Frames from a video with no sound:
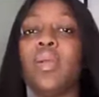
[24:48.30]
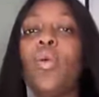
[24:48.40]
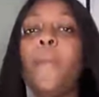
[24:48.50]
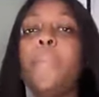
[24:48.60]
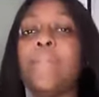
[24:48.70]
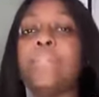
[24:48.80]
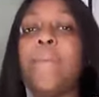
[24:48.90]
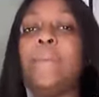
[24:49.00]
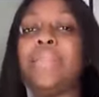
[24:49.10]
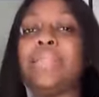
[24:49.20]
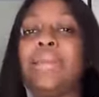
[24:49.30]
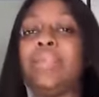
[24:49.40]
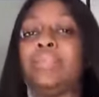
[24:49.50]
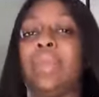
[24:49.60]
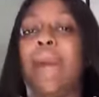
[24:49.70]
Eko bete.
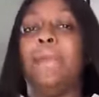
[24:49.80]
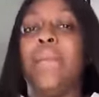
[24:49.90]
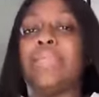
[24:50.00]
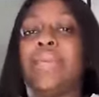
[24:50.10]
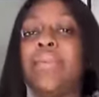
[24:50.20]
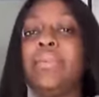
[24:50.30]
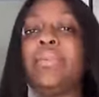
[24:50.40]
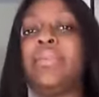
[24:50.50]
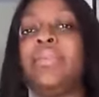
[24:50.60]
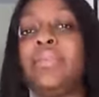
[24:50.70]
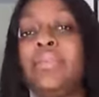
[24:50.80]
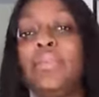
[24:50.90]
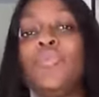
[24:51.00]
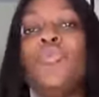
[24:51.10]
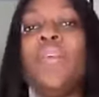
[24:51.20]
A bete.
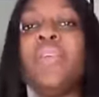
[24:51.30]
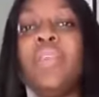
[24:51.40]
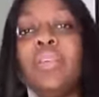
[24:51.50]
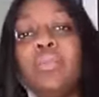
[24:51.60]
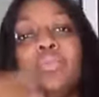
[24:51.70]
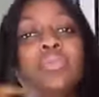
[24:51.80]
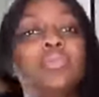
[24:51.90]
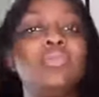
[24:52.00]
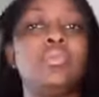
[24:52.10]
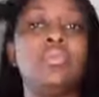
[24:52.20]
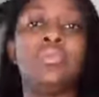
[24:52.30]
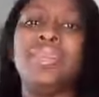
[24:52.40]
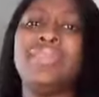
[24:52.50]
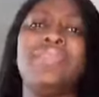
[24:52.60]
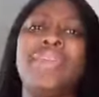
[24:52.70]
Umele.
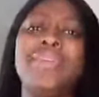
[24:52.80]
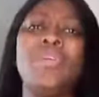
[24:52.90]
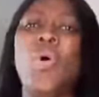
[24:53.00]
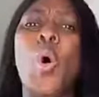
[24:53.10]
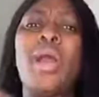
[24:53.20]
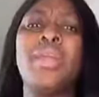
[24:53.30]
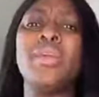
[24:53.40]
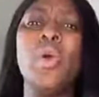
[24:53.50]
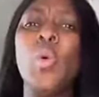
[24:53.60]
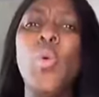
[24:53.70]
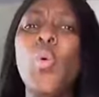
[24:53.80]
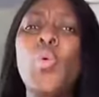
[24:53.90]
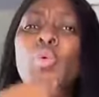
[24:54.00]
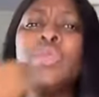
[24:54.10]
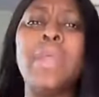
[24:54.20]
Very, very ugly.
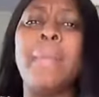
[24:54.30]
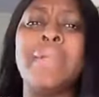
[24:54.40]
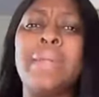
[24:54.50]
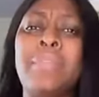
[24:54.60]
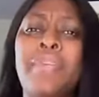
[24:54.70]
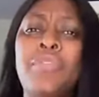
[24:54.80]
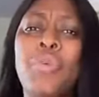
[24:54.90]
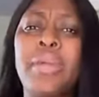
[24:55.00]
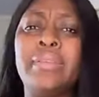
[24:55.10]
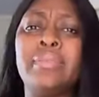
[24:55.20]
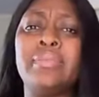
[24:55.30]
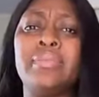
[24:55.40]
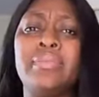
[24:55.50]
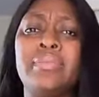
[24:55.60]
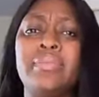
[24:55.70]
Uunu nyama nyama vwe.
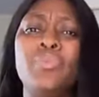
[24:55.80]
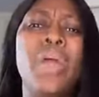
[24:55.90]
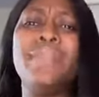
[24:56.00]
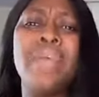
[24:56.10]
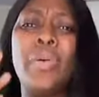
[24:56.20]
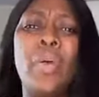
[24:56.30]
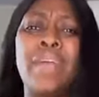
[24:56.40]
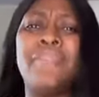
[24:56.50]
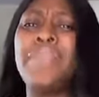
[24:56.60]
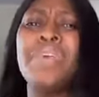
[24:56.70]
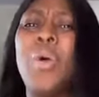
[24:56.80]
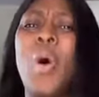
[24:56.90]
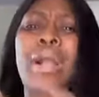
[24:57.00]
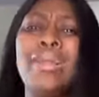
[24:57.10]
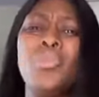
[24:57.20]
Wene nwe. Very
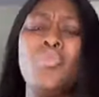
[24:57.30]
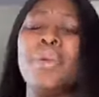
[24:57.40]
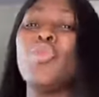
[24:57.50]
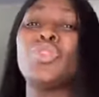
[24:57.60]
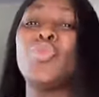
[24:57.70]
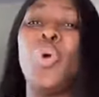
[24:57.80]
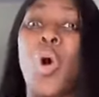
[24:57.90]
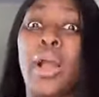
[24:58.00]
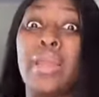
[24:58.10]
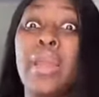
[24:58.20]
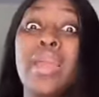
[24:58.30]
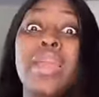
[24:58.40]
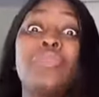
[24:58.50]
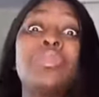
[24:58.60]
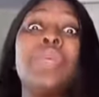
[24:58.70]
ugly woman. You're too ugly.
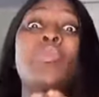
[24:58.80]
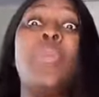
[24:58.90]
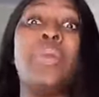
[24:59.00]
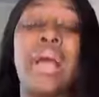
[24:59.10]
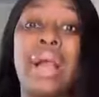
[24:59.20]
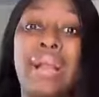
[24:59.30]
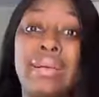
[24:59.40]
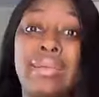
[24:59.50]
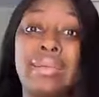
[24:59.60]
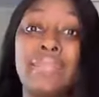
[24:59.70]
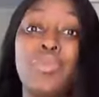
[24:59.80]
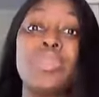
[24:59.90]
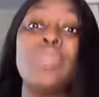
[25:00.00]
It will say you black.